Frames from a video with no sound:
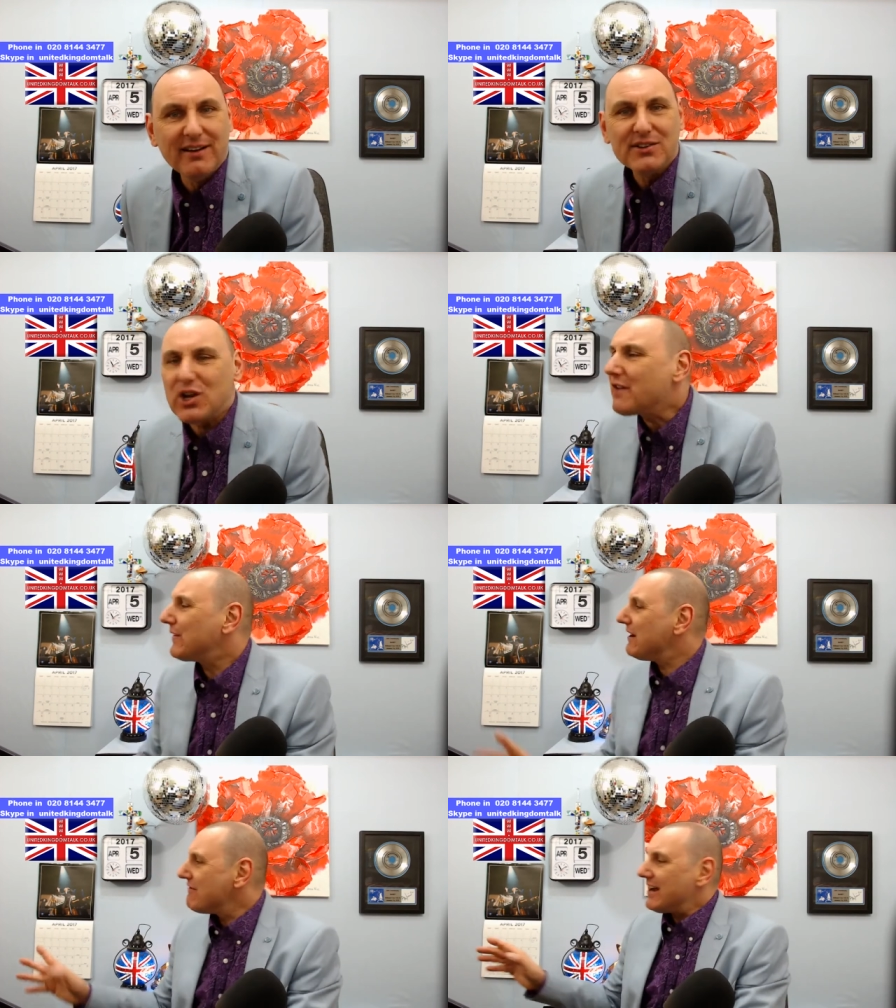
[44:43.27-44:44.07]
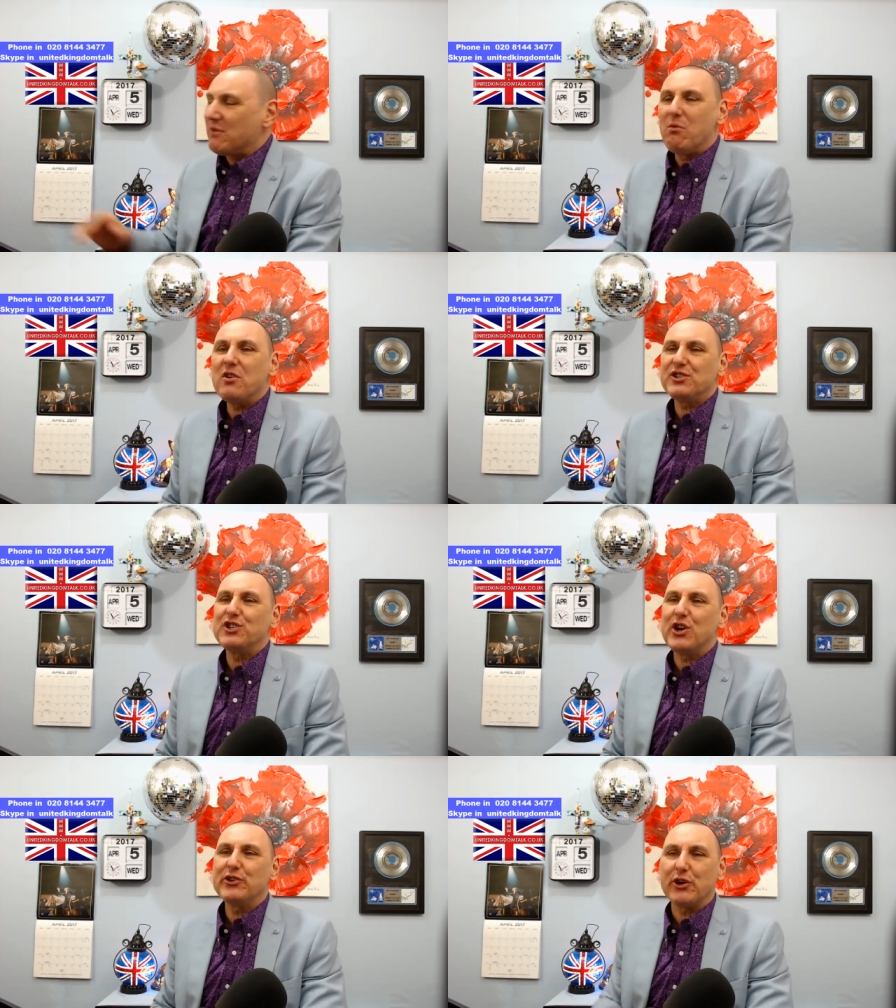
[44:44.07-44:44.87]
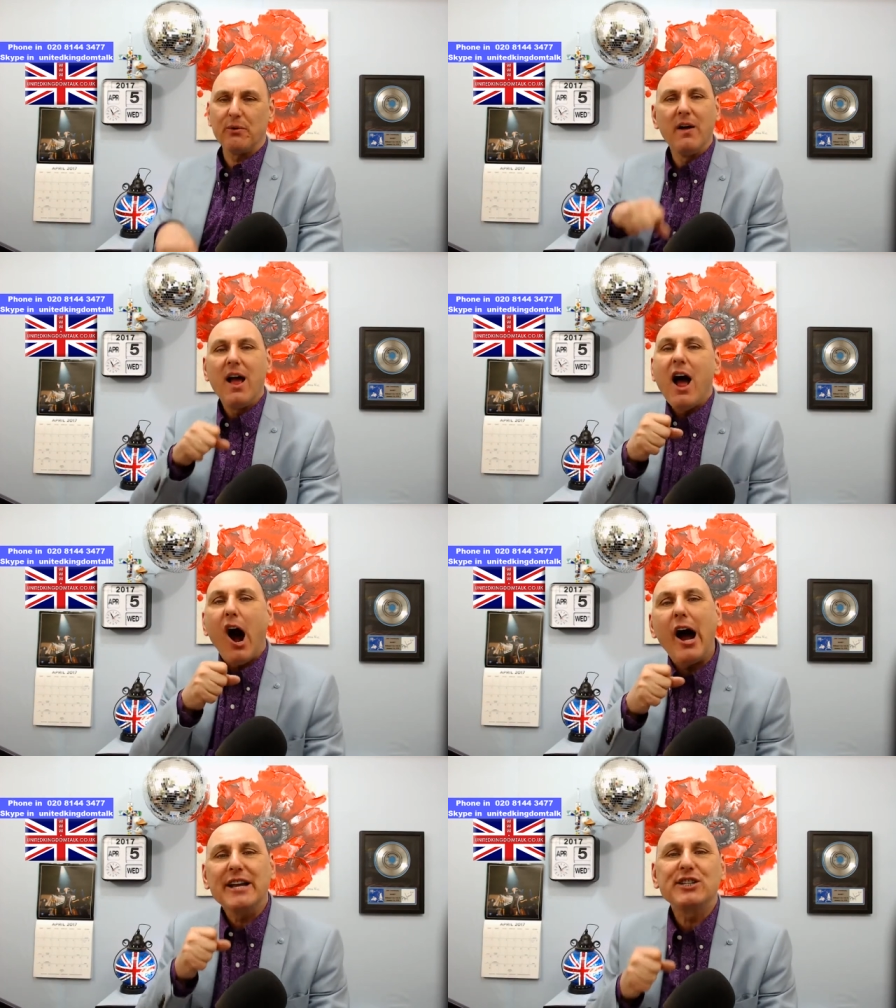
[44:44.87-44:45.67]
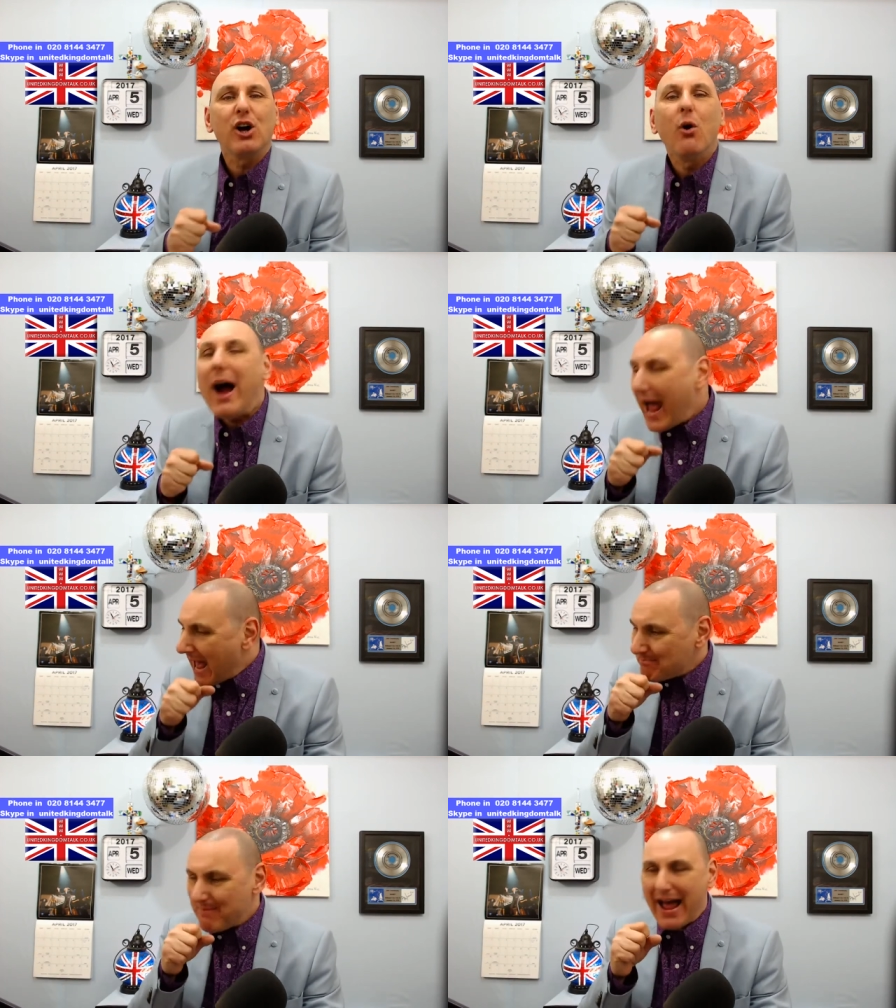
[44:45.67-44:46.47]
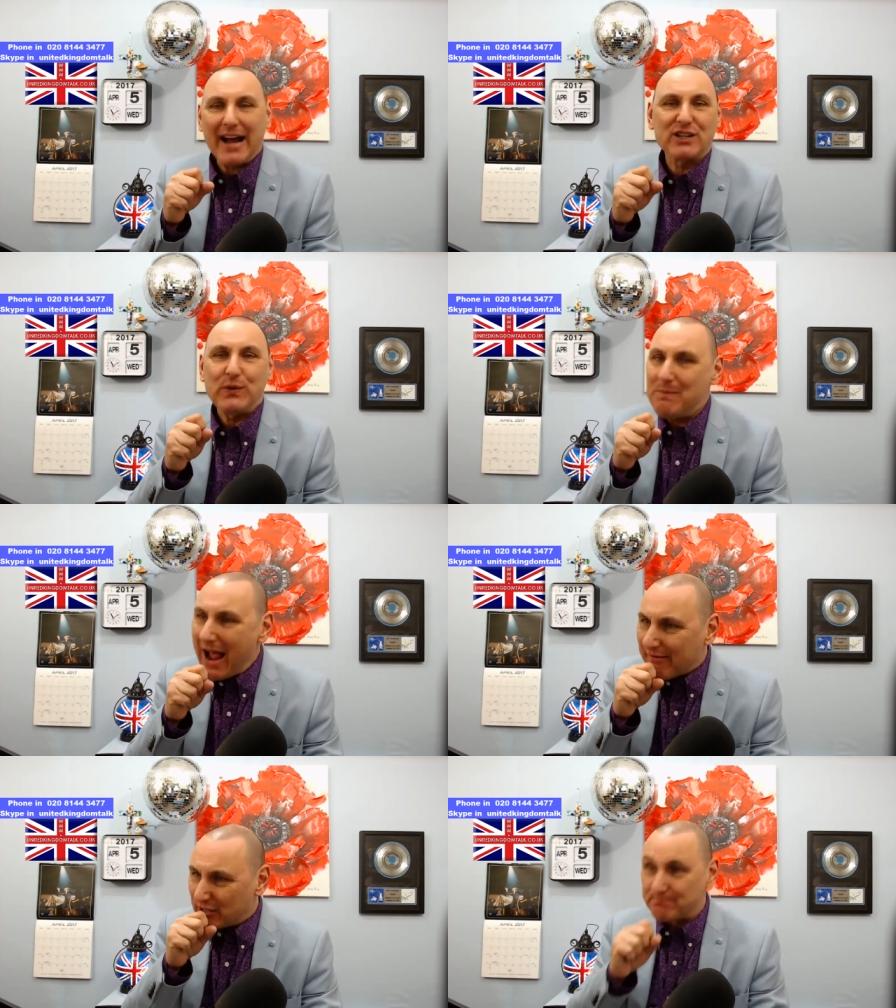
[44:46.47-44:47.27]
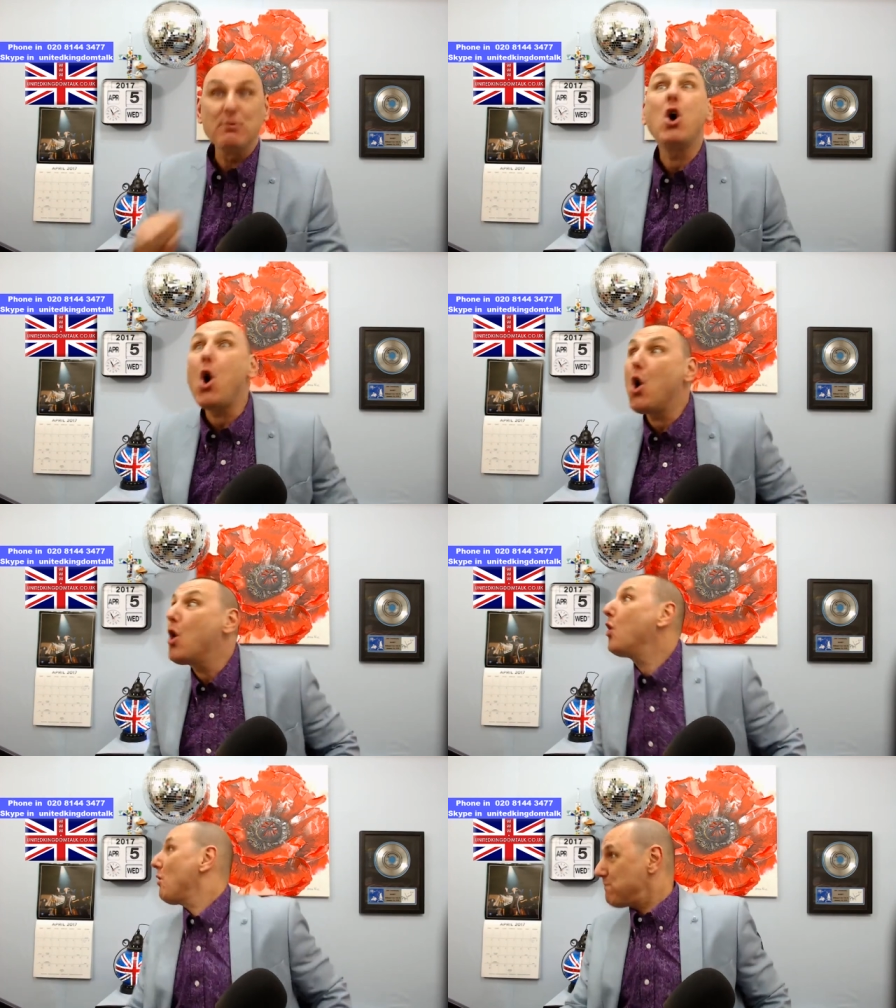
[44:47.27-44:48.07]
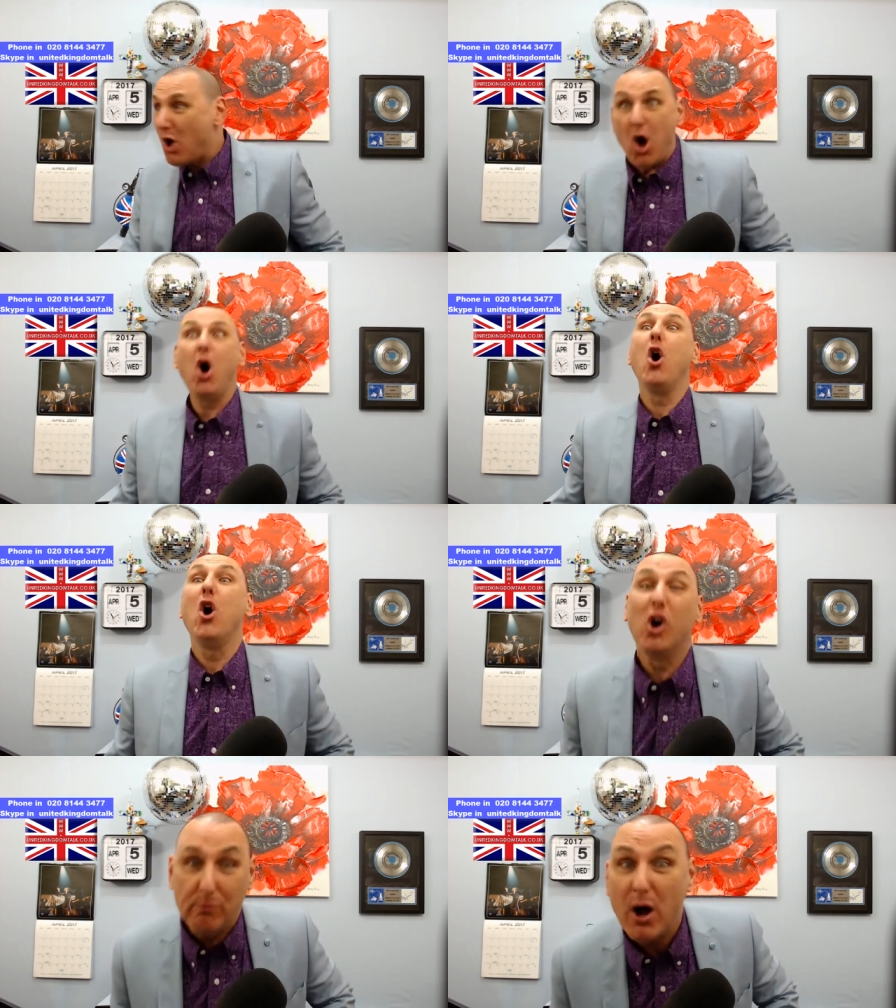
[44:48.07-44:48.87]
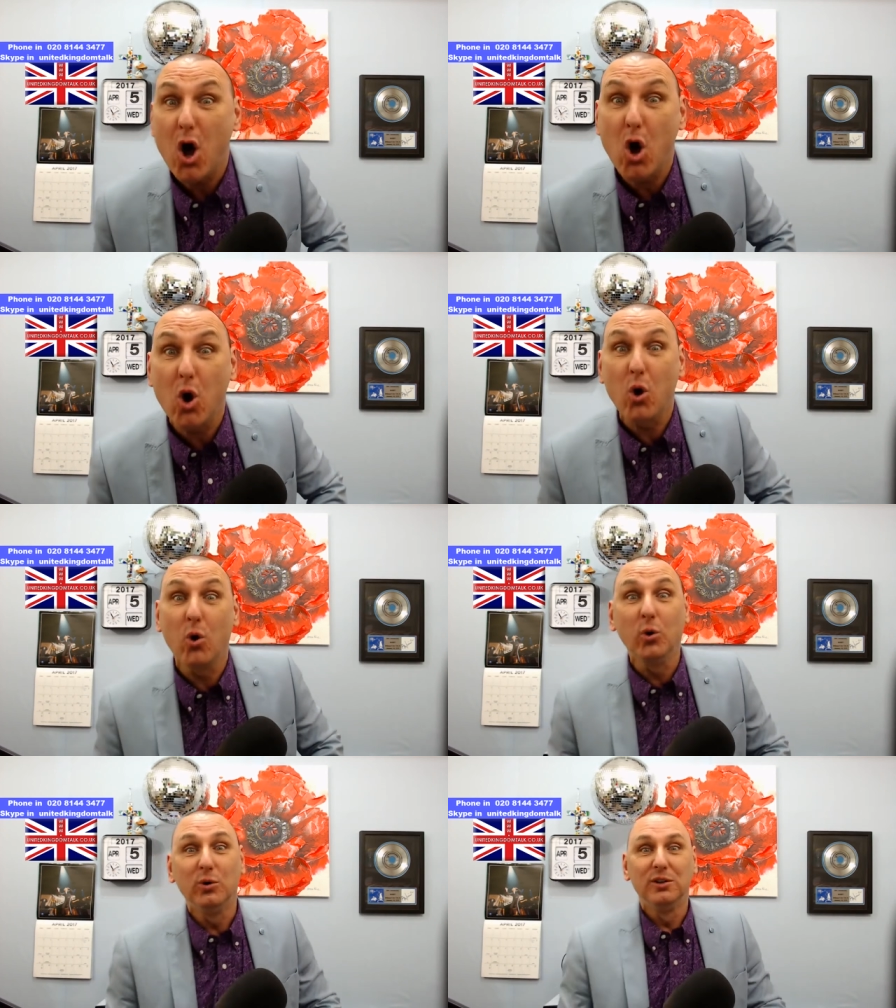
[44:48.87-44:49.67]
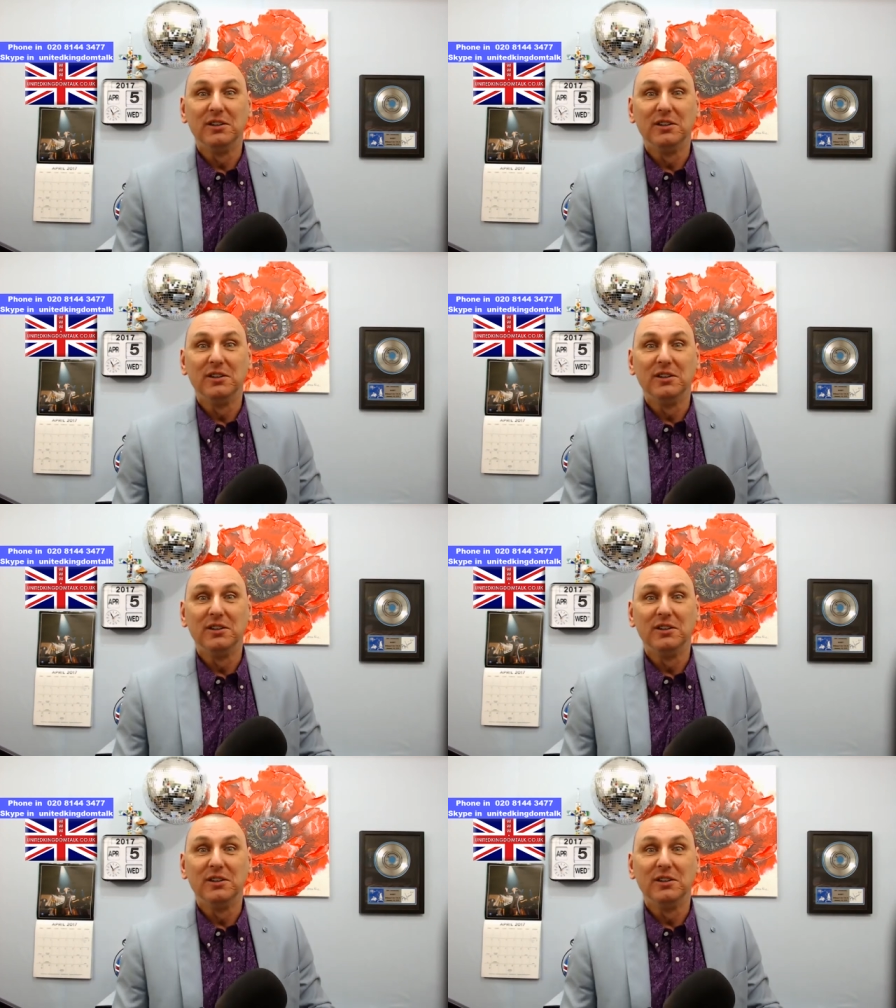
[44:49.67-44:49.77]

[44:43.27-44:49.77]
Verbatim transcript: Sophie Loren, and what did you do? I stole handbags from Harrods. Boo, boo, boo.